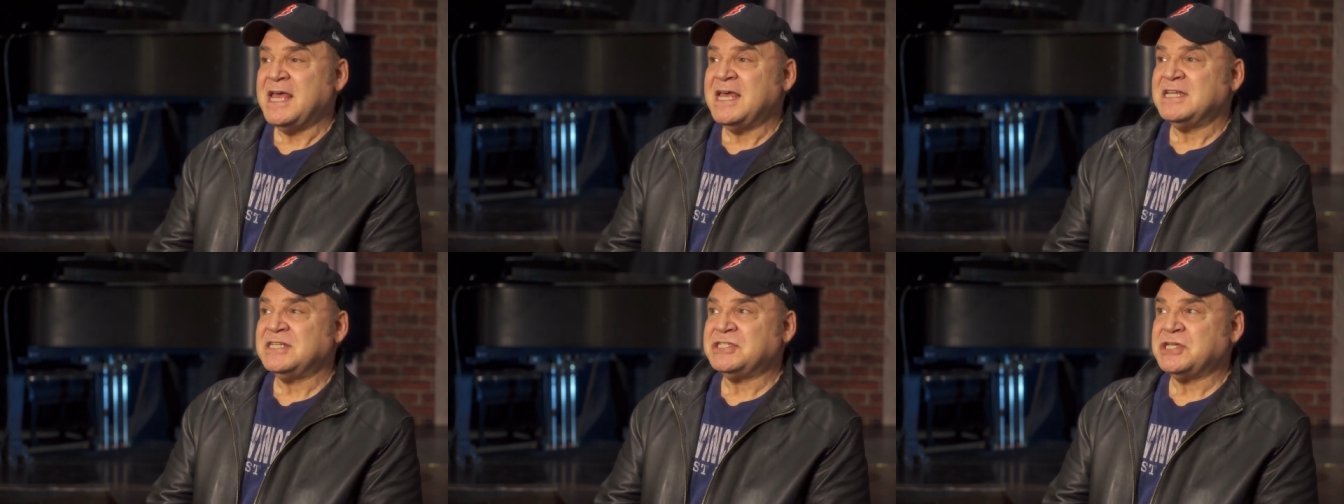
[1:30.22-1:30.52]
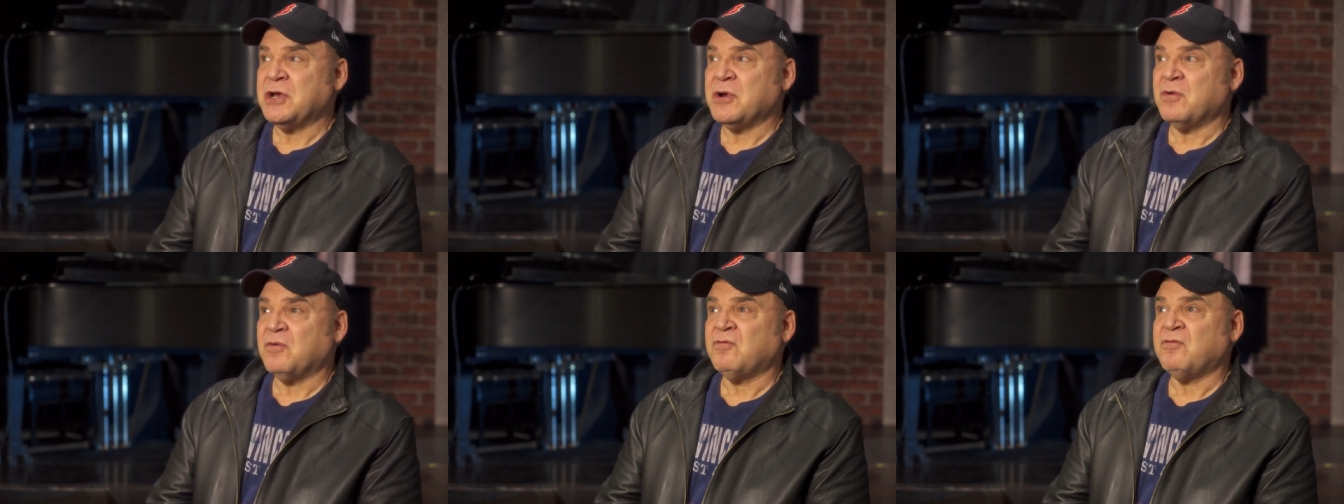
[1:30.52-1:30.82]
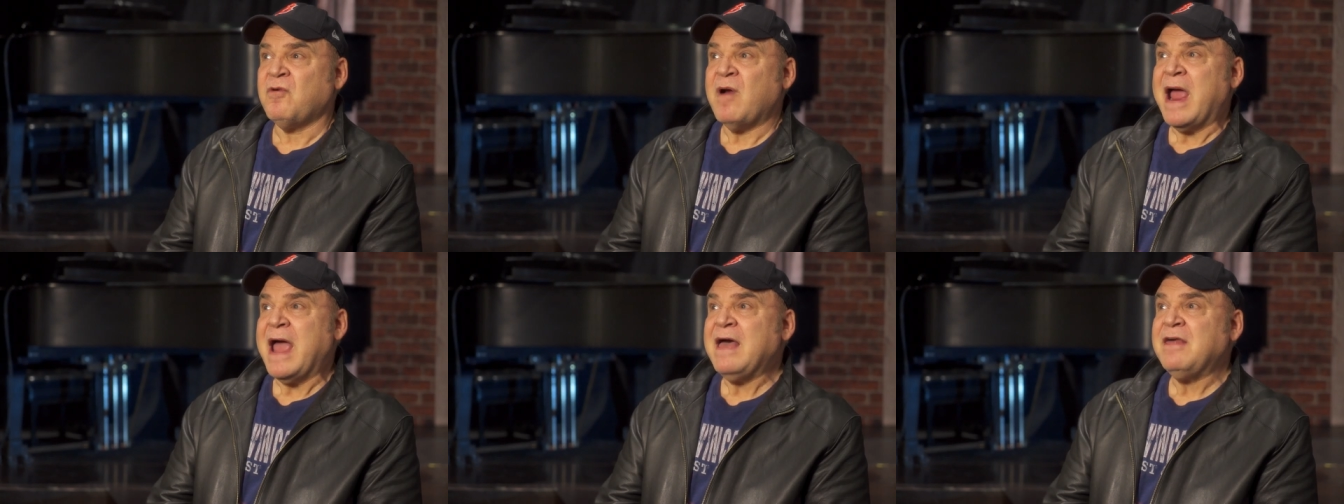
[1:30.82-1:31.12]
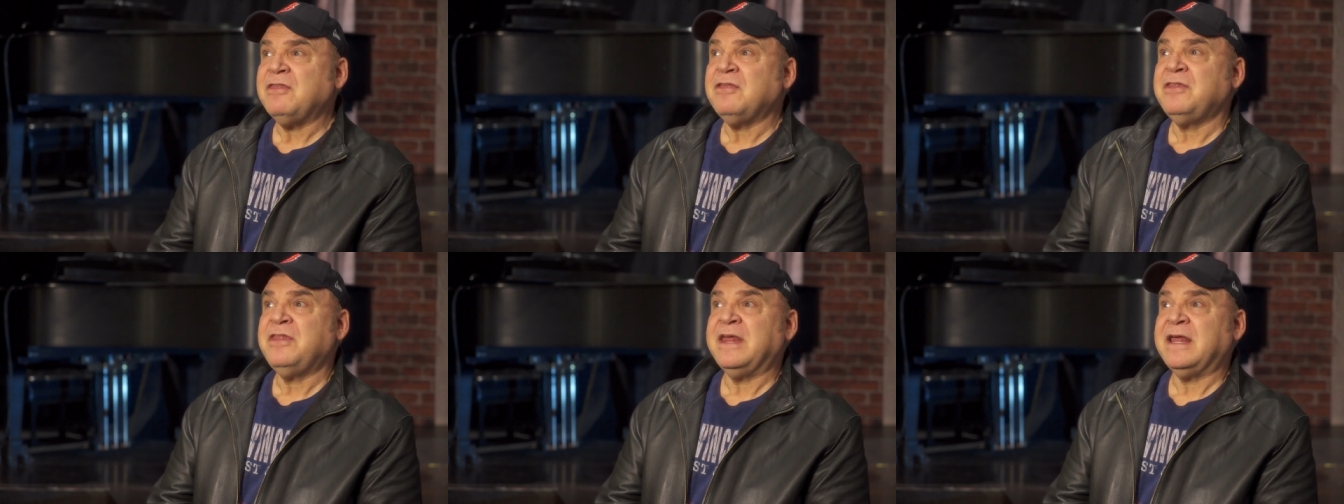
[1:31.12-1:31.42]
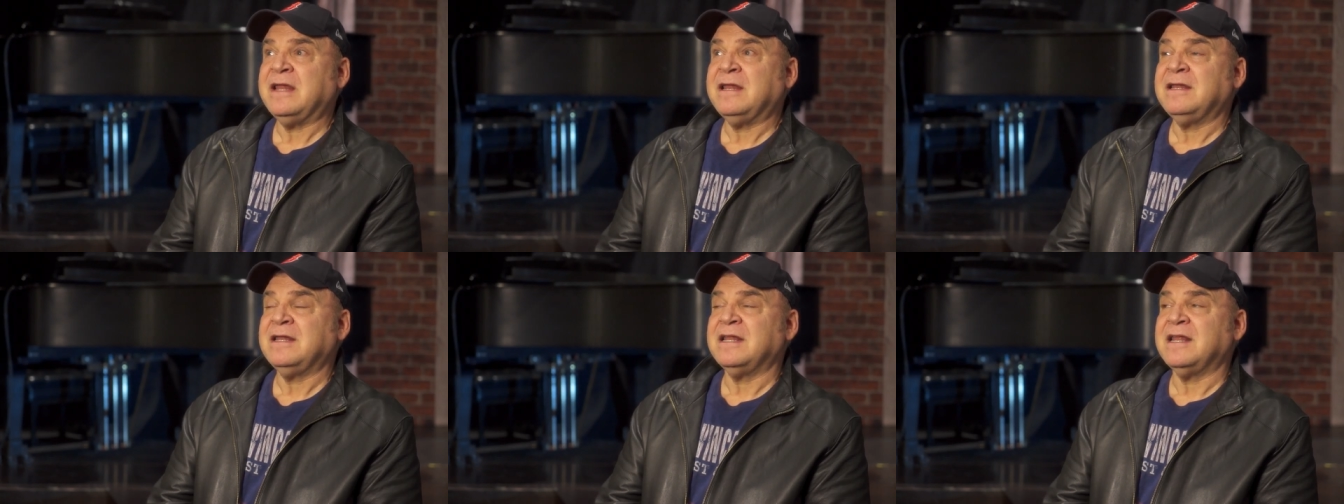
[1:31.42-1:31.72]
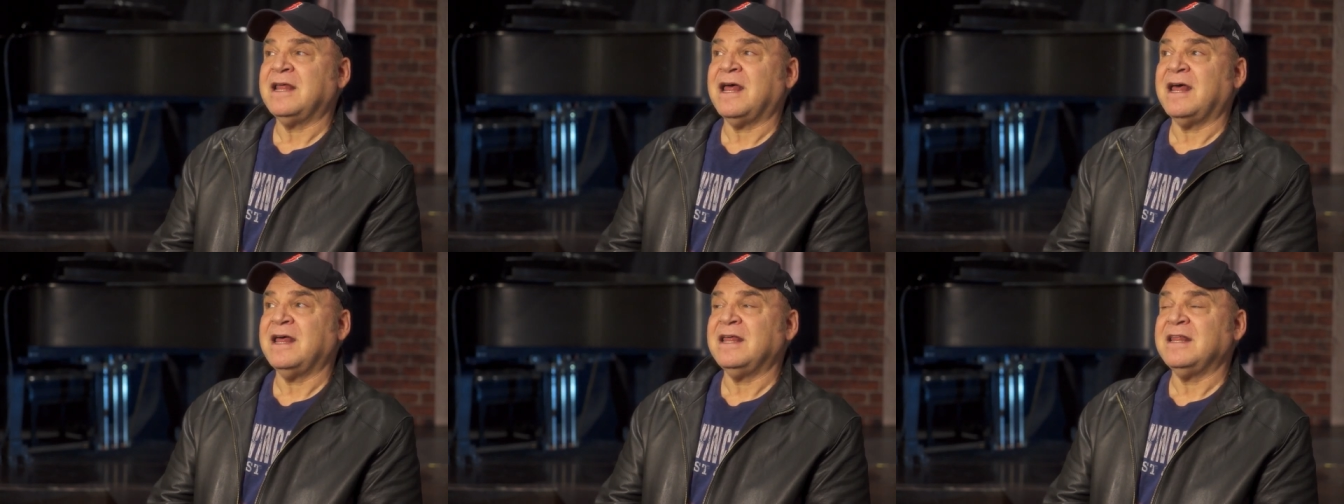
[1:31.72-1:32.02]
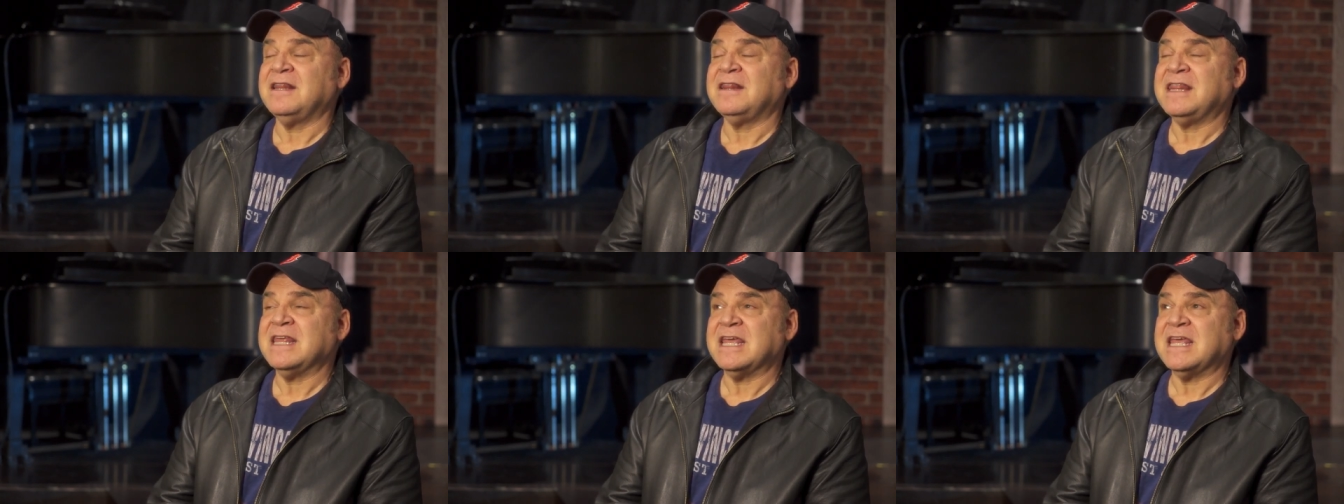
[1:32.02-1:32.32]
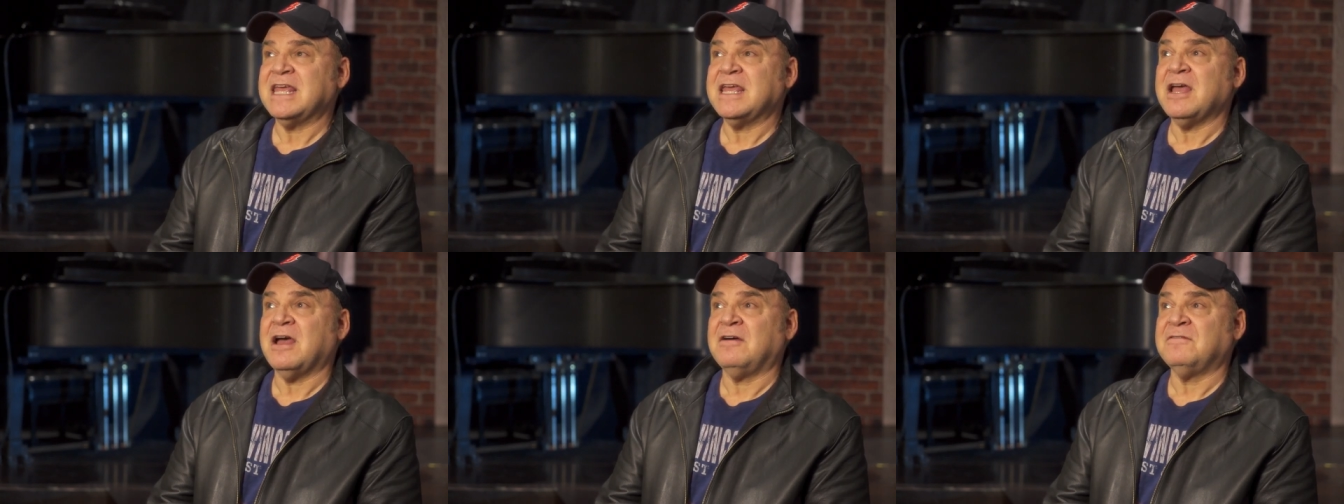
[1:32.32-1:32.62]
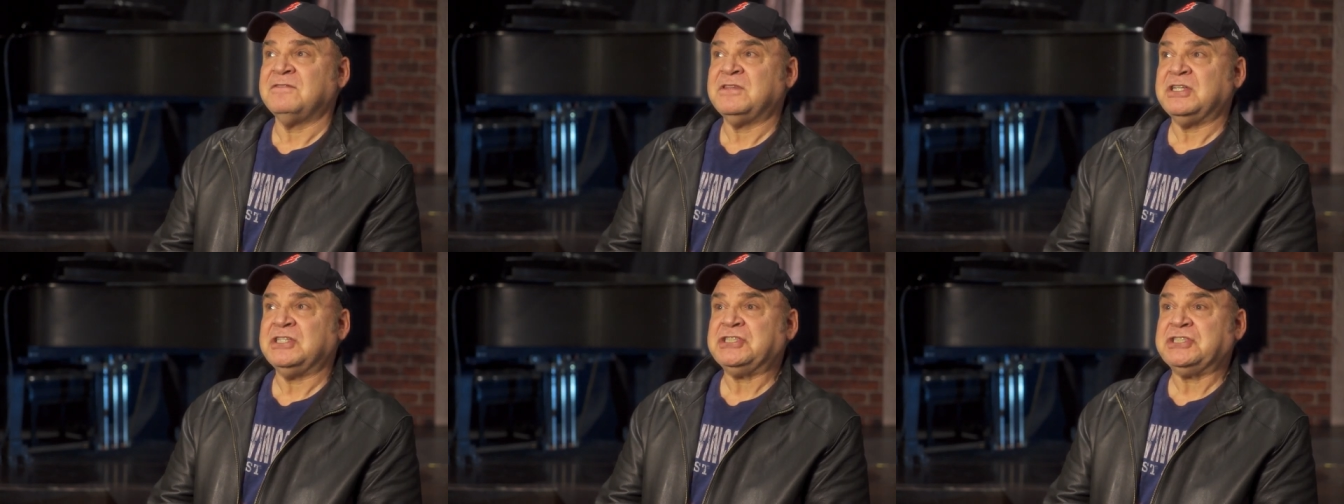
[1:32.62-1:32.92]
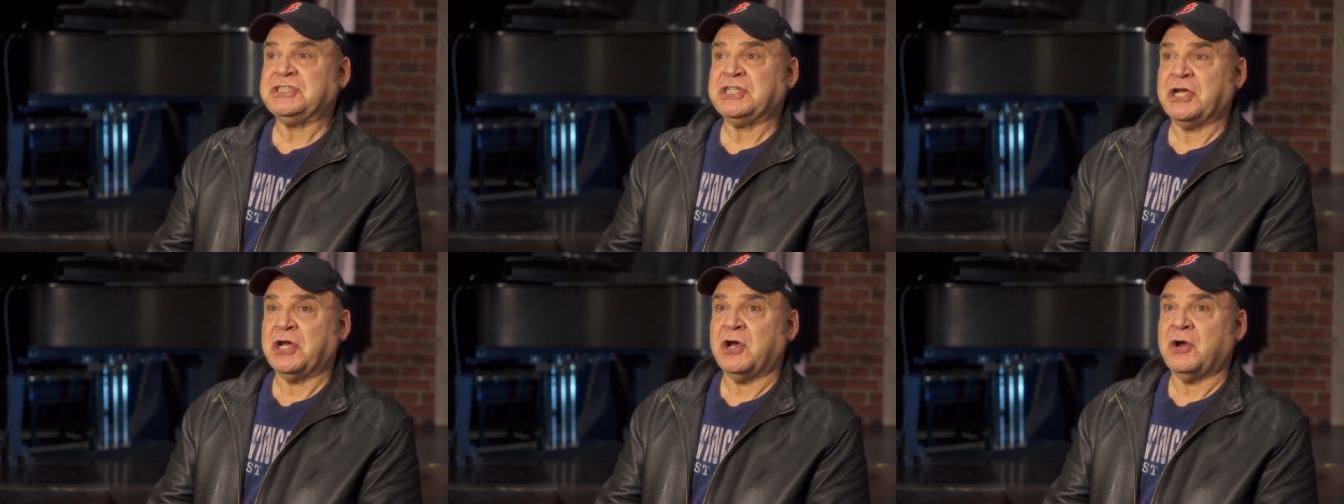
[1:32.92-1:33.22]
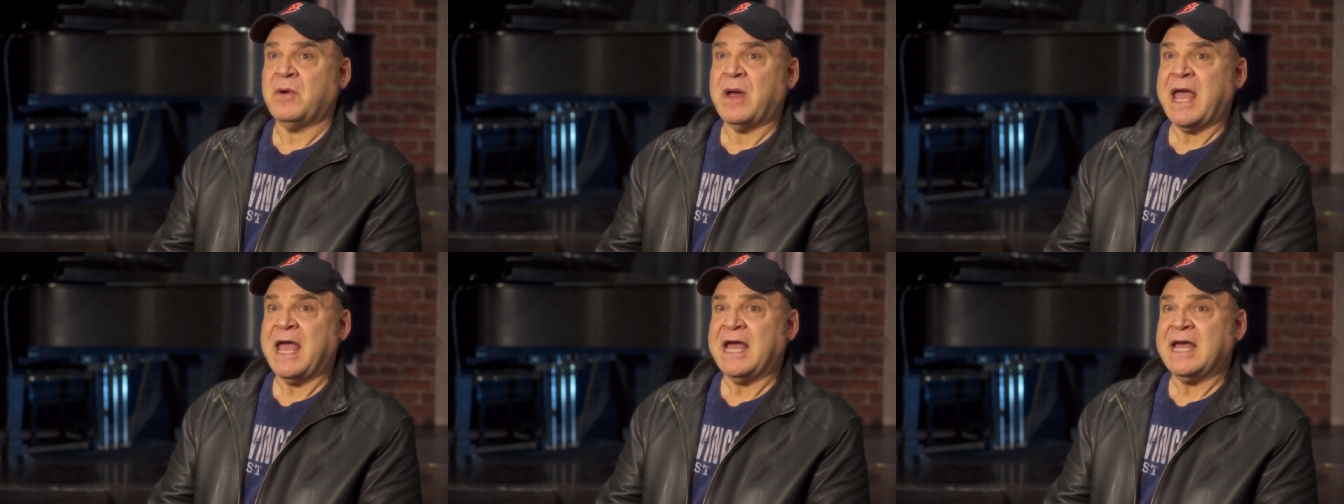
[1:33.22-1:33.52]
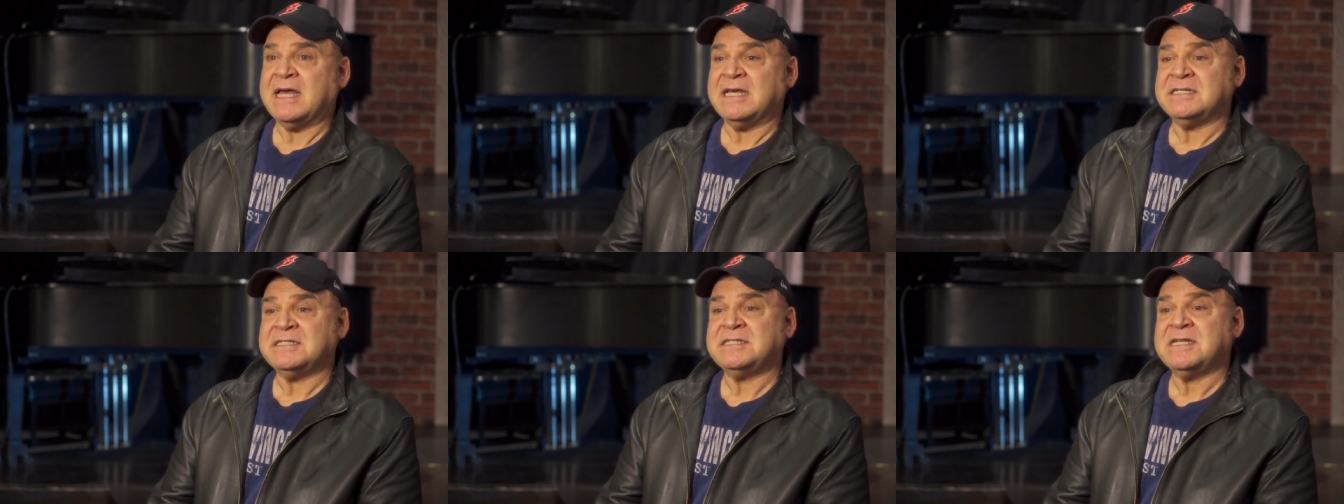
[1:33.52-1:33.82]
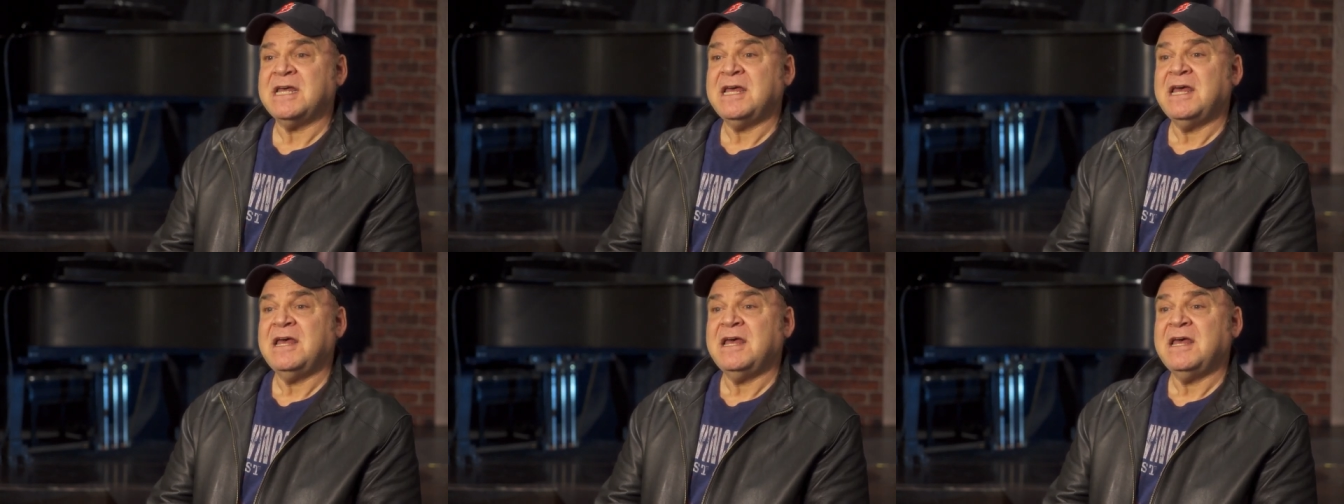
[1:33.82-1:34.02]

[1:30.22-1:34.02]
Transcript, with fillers: So rather than thinking of this show as